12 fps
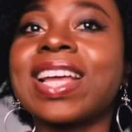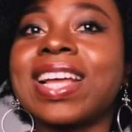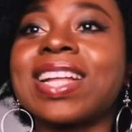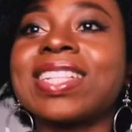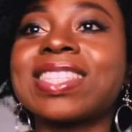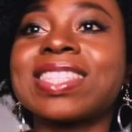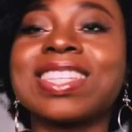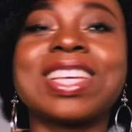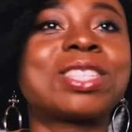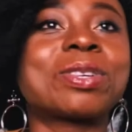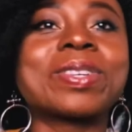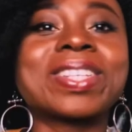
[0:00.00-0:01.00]
It's
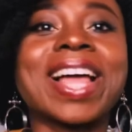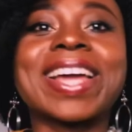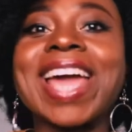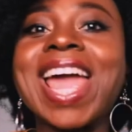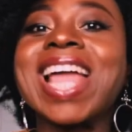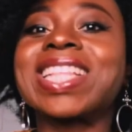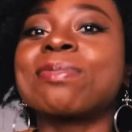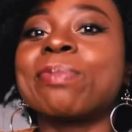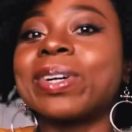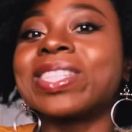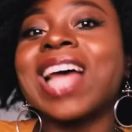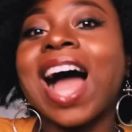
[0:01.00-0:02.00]
it was like eight
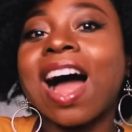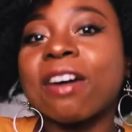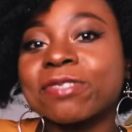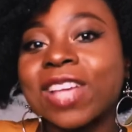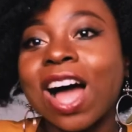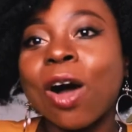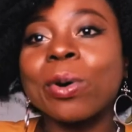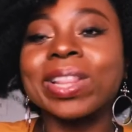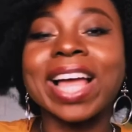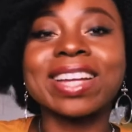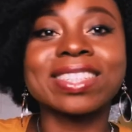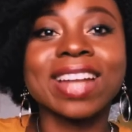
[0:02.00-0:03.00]
months after or
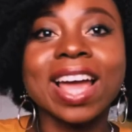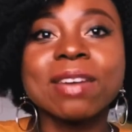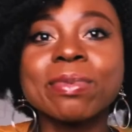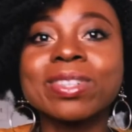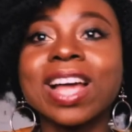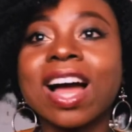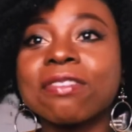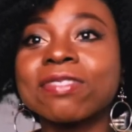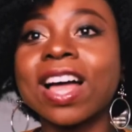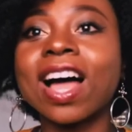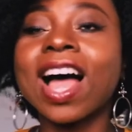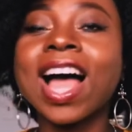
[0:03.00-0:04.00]
like nine months
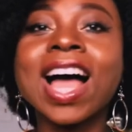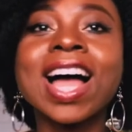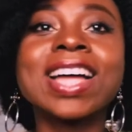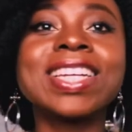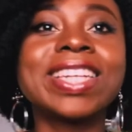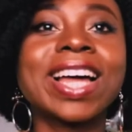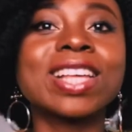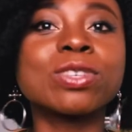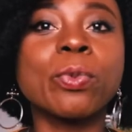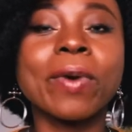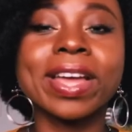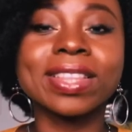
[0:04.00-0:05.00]
after.
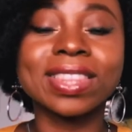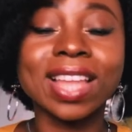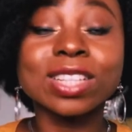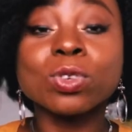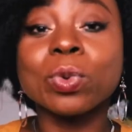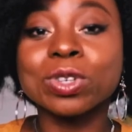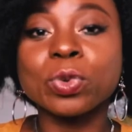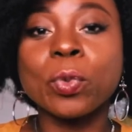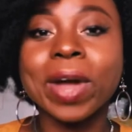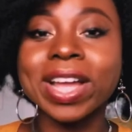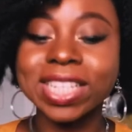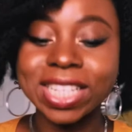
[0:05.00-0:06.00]
That's where that was
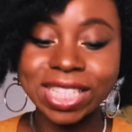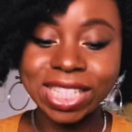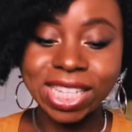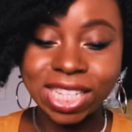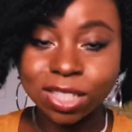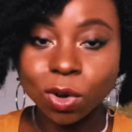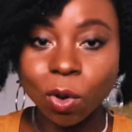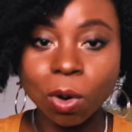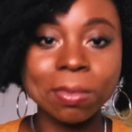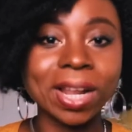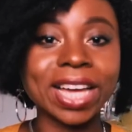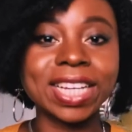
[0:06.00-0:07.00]
when it's it's
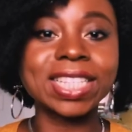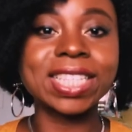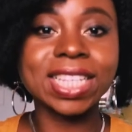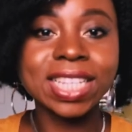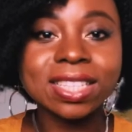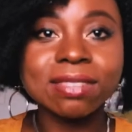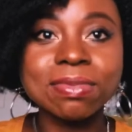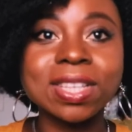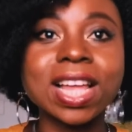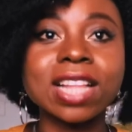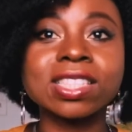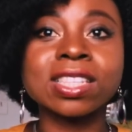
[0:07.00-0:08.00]
home, like it hits
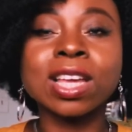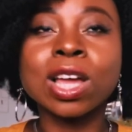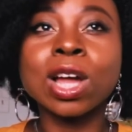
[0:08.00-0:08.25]
me that